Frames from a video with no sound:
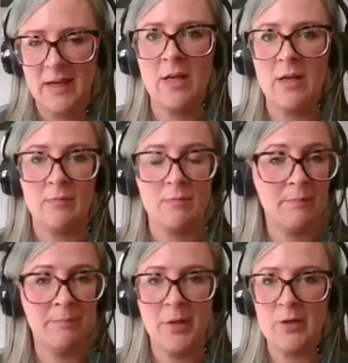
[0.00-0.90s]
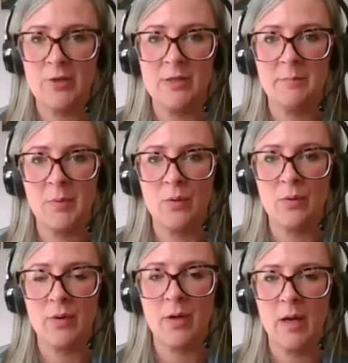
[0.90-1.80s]
You can purchase the book
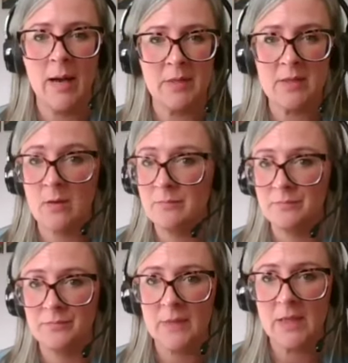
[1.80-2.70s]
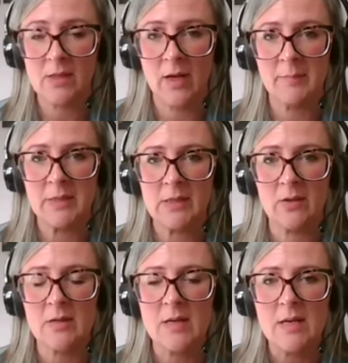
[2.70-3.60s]
at Amazon. It's on Amazon.